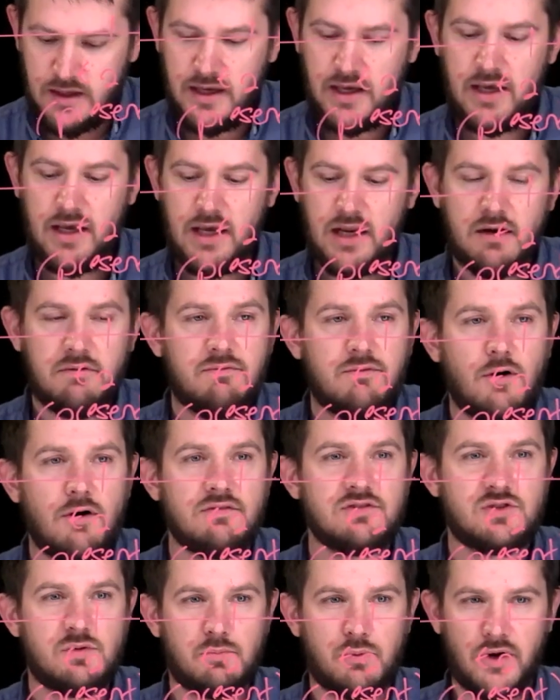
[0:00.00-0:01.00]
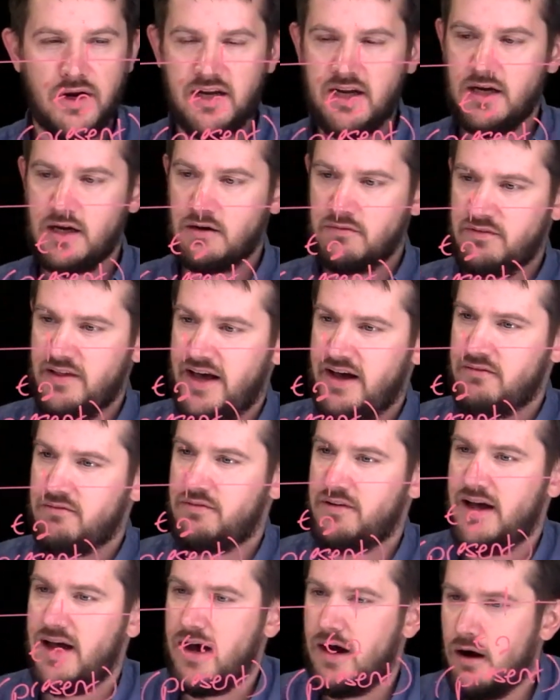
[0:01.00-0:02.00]
it involves the breaking of that
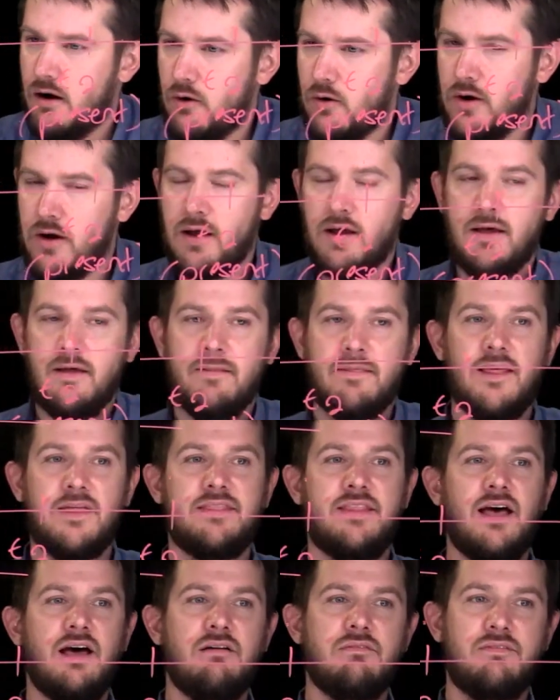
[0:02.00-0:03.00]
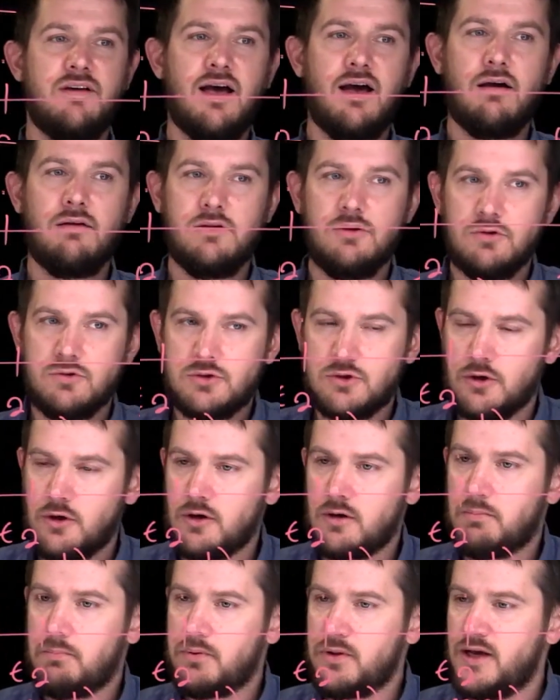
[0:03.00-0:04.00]
vow, that vow you
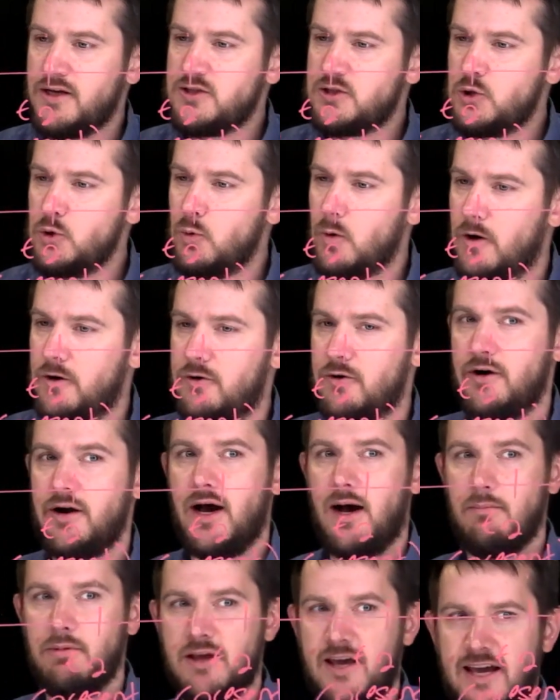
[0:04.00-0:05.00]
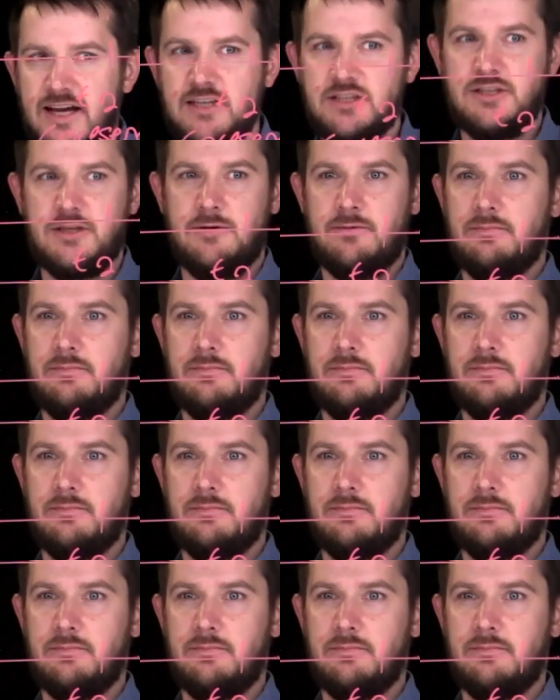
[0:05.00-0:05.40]
took placed you under an obligation.